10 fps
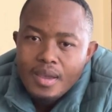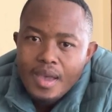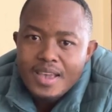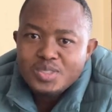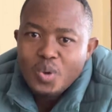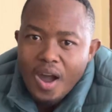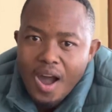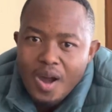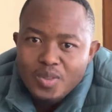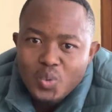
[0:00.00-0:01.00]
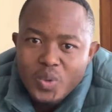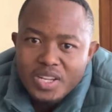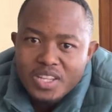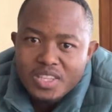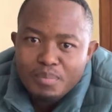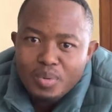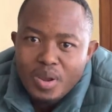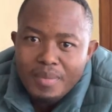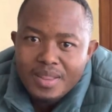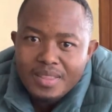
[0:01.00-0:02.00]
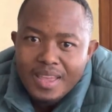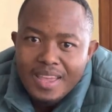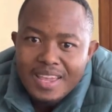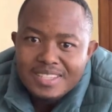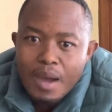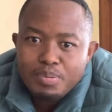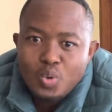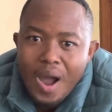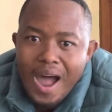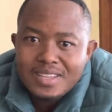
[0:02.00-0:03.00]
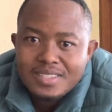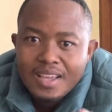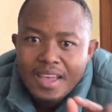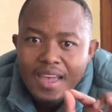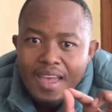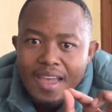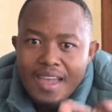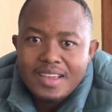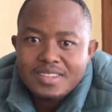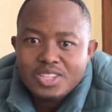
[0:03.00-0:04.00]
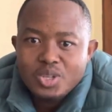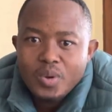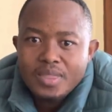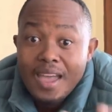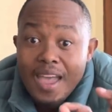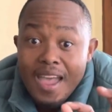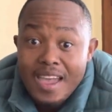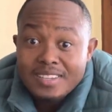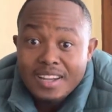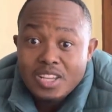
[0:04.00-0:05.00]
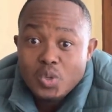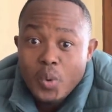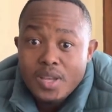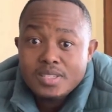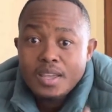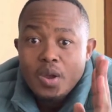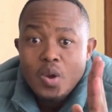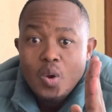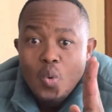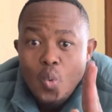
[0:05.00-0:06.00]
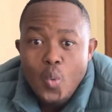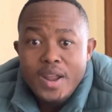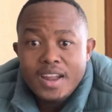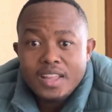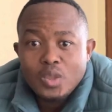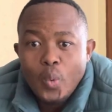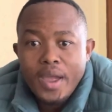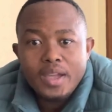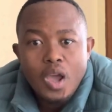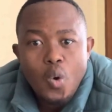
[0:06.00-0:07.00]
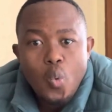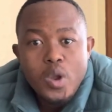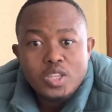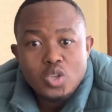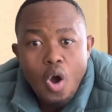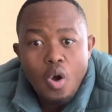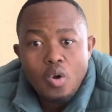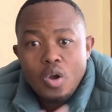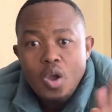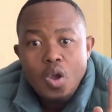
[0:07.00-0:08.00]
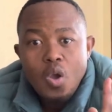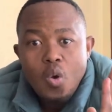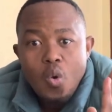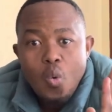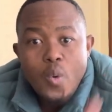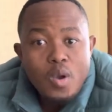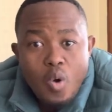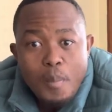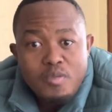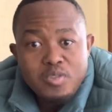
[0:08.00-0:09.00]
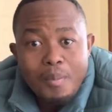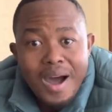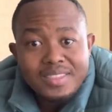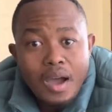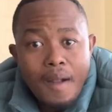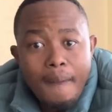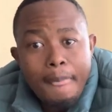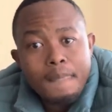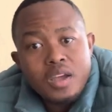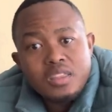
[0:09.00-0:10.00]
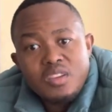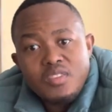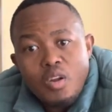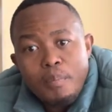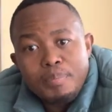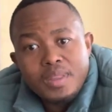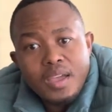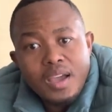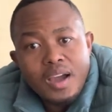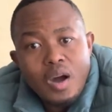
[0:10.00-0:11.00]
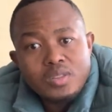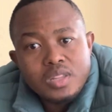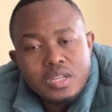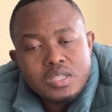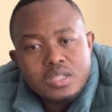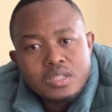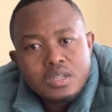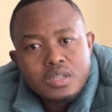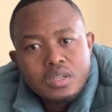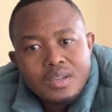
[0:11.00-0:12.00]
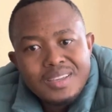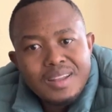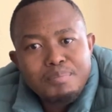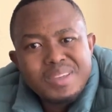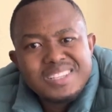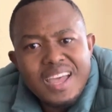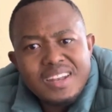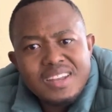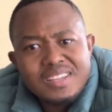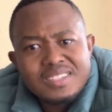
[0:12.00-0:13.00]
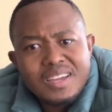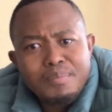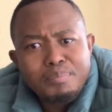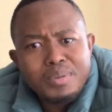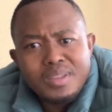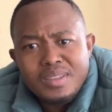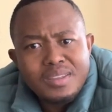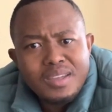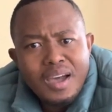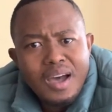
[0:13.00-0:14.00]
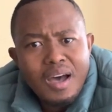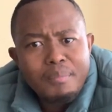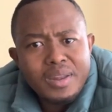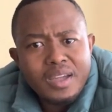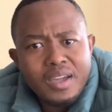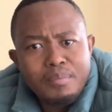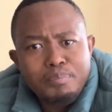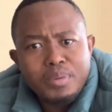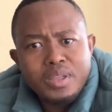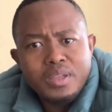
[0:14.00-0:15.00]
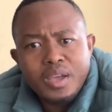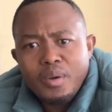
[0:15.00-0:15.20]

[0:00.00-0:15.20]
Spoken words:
As to how do we create employment, it's up to us as youth, as graduates. We network, we talk, we copy from other developed countries. Can be Chinese, can be America, can be